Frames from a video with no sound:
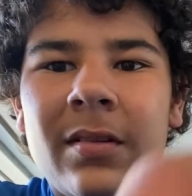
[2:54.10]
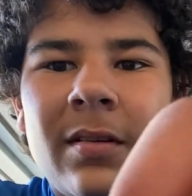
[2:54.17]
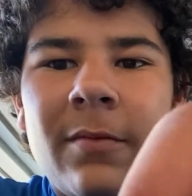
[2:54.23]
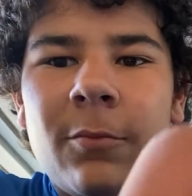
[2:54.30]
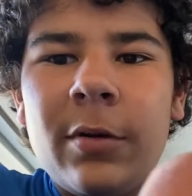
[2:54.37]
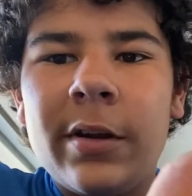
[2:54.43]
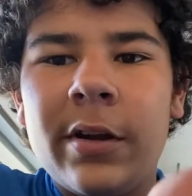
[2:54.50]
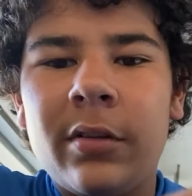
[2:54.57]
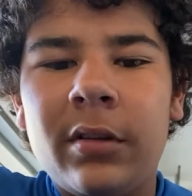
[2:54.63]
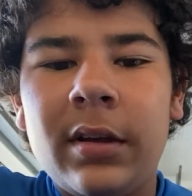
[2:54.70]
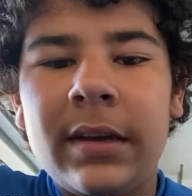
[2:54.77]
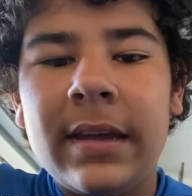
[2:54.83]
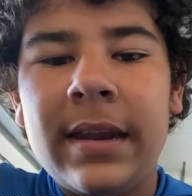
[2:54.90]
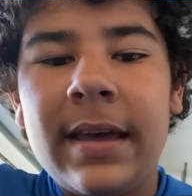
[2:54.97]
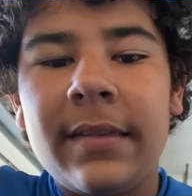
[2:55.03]
when you're
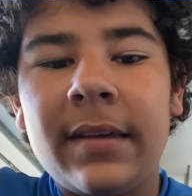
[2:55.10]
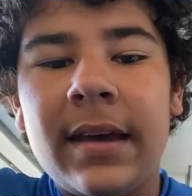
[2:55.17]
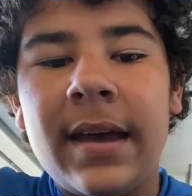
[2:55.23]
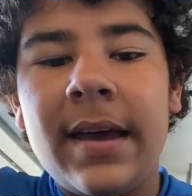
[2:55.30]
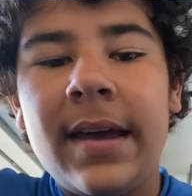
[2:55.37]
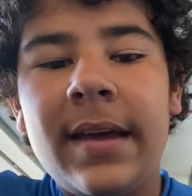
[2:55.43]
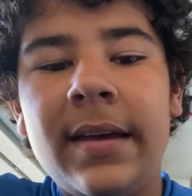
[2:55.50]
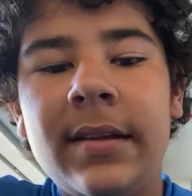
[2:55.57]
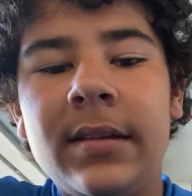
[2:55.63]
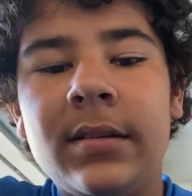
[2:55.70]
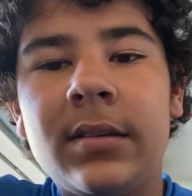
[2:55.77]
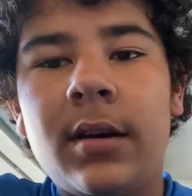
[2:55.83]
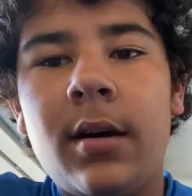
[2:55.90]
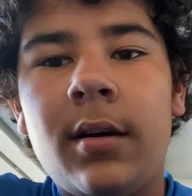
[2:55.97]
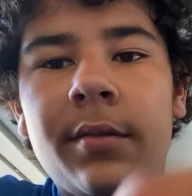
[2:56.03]
looking at the heads
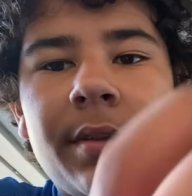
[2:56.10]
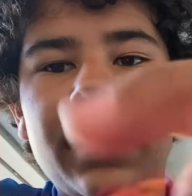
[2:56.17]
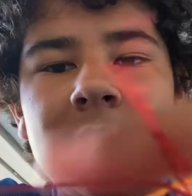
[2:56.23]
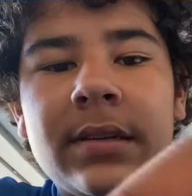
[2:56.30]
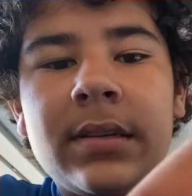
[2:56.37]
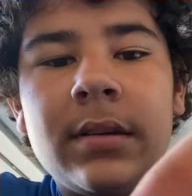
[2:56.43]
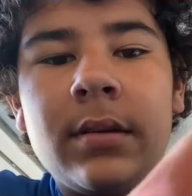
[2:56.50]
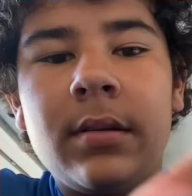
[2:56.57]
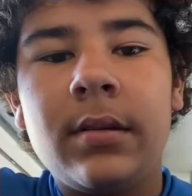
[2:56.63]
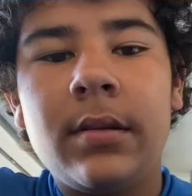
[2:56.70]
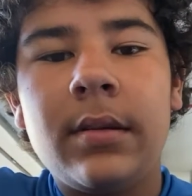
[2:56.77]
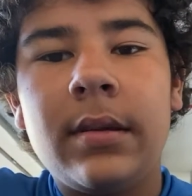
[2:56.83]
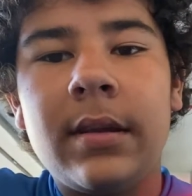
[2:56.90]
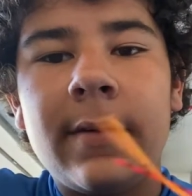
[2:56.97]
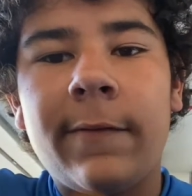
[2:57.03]
on these
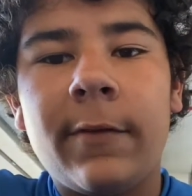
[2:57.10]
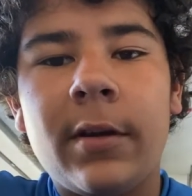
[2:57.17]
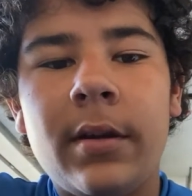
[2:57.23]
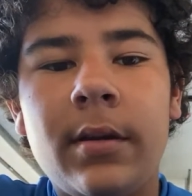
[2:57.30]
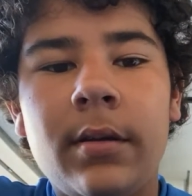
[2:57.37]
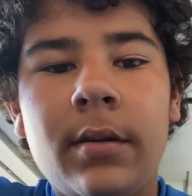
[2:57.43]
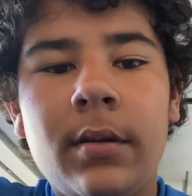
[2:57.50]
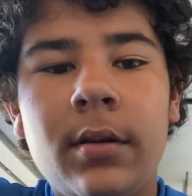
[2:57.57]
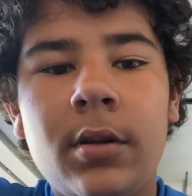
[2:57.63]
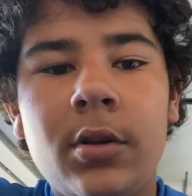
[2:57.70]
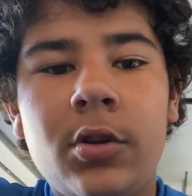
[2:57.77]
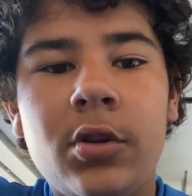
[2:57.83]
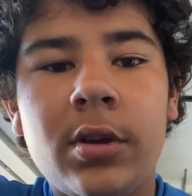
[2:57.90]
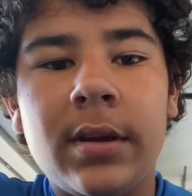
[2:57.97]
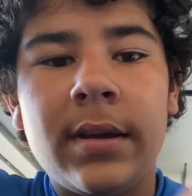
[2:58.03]
different
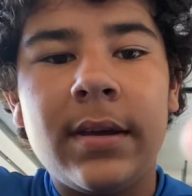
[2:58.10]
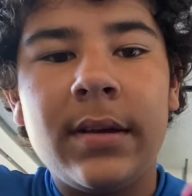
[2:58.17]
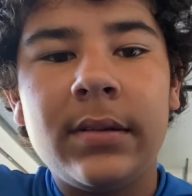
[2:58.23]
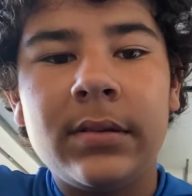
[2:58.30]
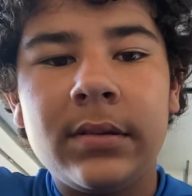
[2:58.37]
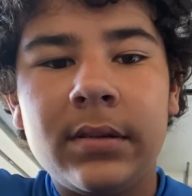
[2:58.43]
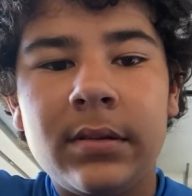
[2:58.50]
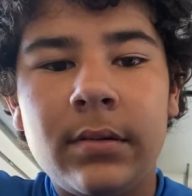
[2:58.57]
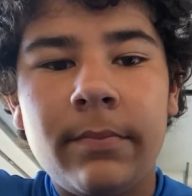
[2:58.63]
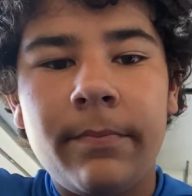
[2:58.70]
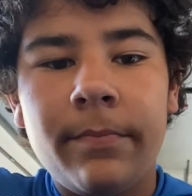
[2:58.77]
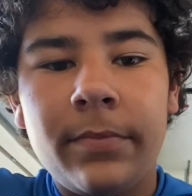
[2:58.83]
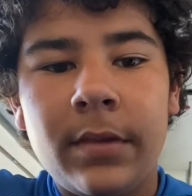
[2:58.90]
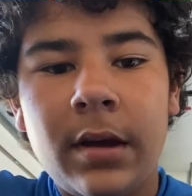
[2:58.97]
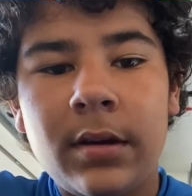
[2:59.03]
jigs,
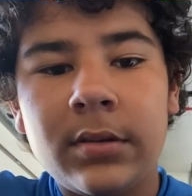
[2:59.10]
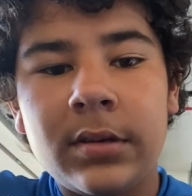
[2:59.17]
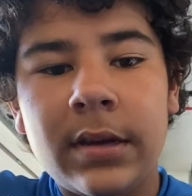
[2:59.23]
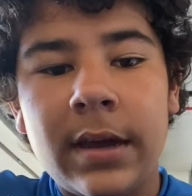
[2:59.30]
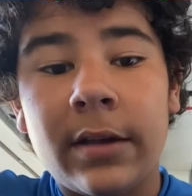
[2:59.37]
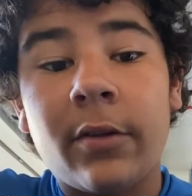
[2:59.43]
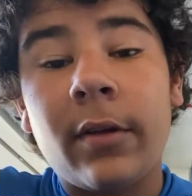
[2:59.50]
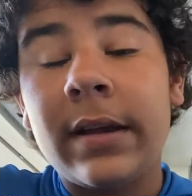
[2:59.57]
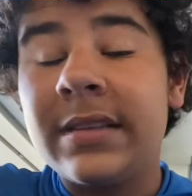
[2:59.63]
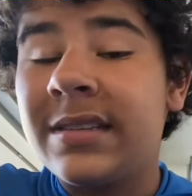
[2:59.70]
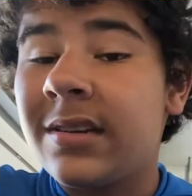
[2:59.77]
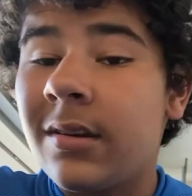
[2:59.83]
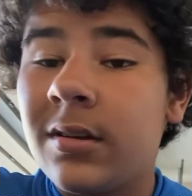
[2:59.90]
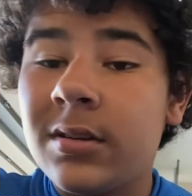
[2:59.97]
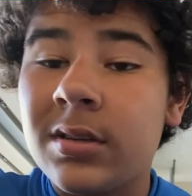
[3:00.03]
also got great
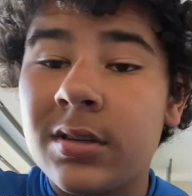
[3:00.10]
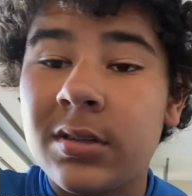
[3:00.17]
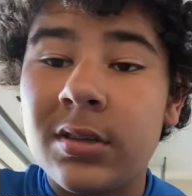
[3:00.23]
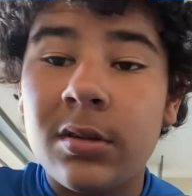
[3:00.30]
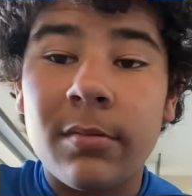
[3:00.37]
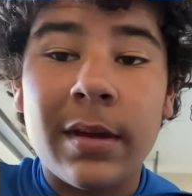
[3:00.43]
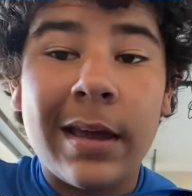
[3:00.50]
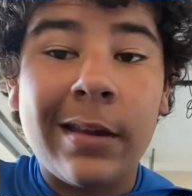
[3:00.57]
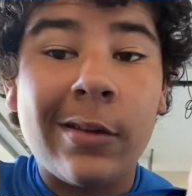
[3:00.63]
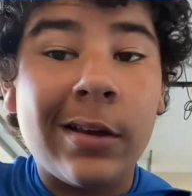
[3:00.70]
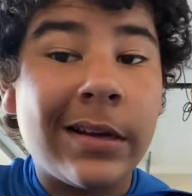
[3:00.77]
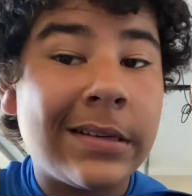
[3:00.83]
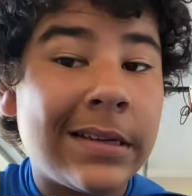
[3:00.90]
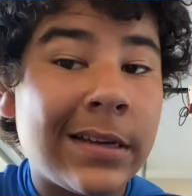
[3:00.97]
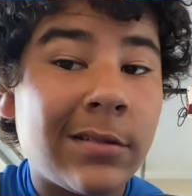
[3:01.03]
skirts on 2K
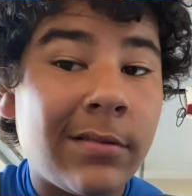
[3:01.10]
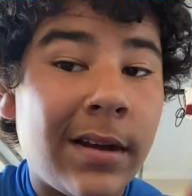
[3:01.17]
Jigs. That's why